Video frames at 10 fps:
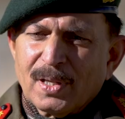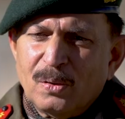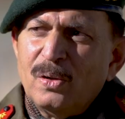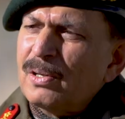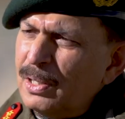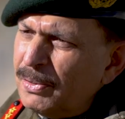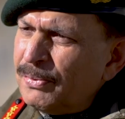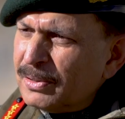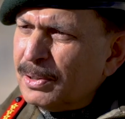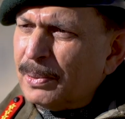You know, initially we
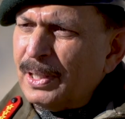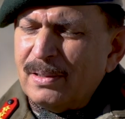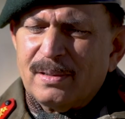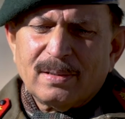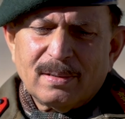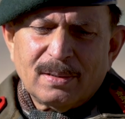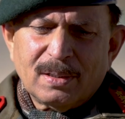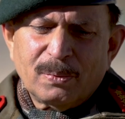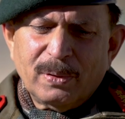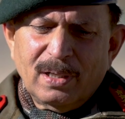were surprised right.
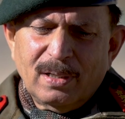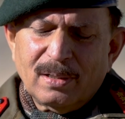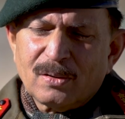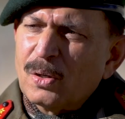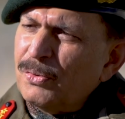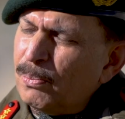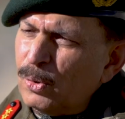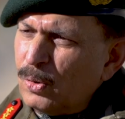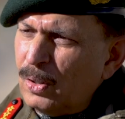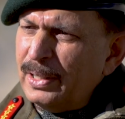uh, when uh, sort of we
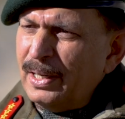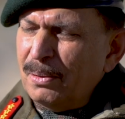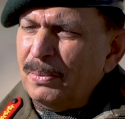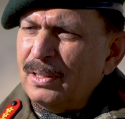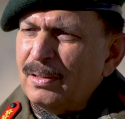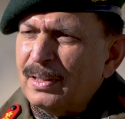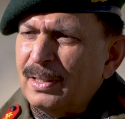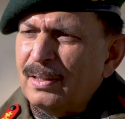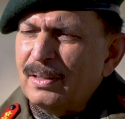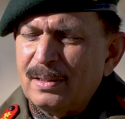broke all the agreements
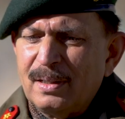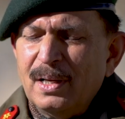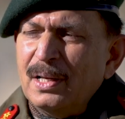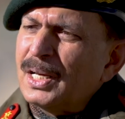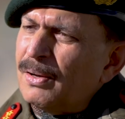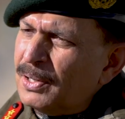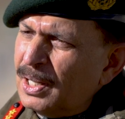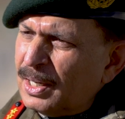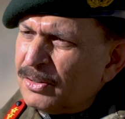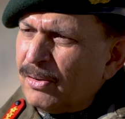and uh, right. came with
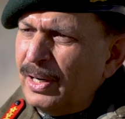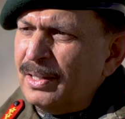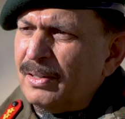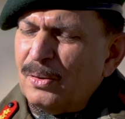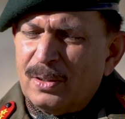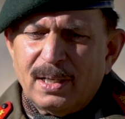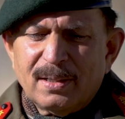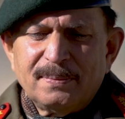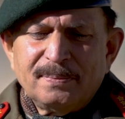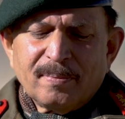large strength and all
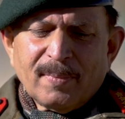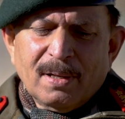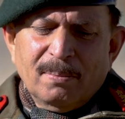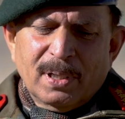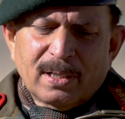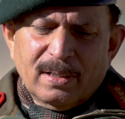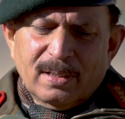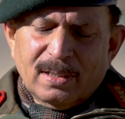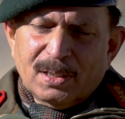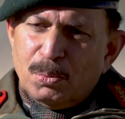that. But
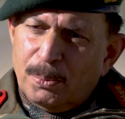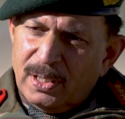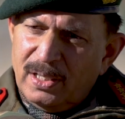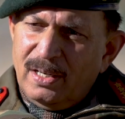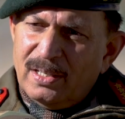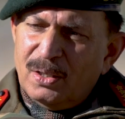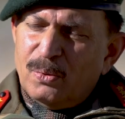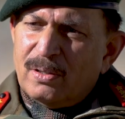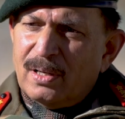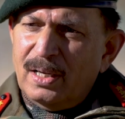uh, the moment the intent
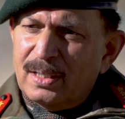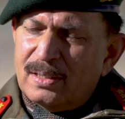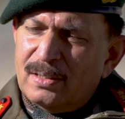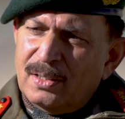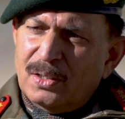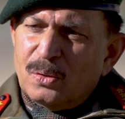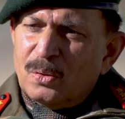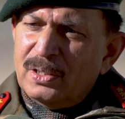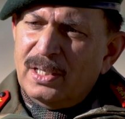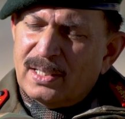was clear, you
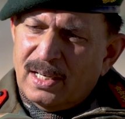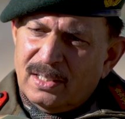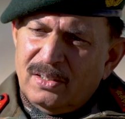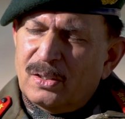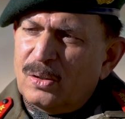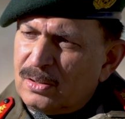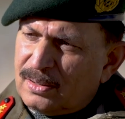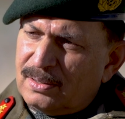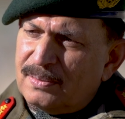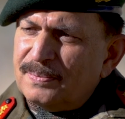know, the entire
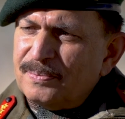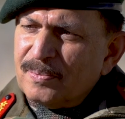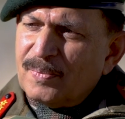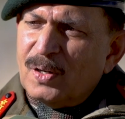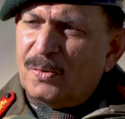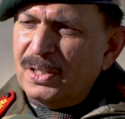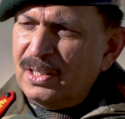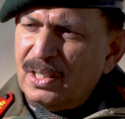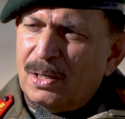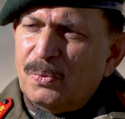juggernaut of the
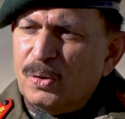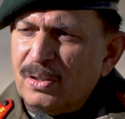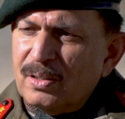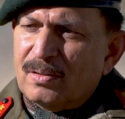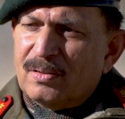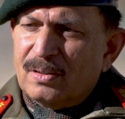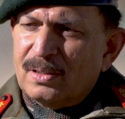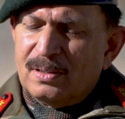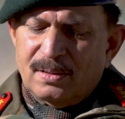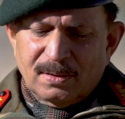Indian Armed Forces,
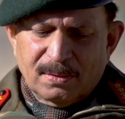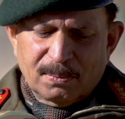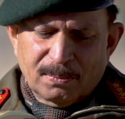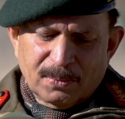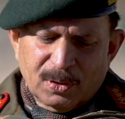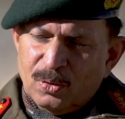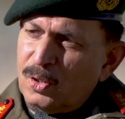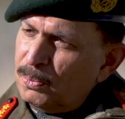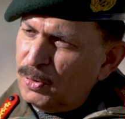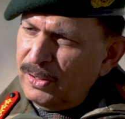um, you know,
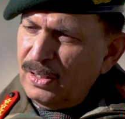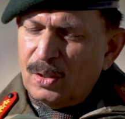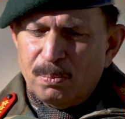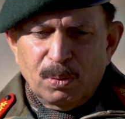got moving, got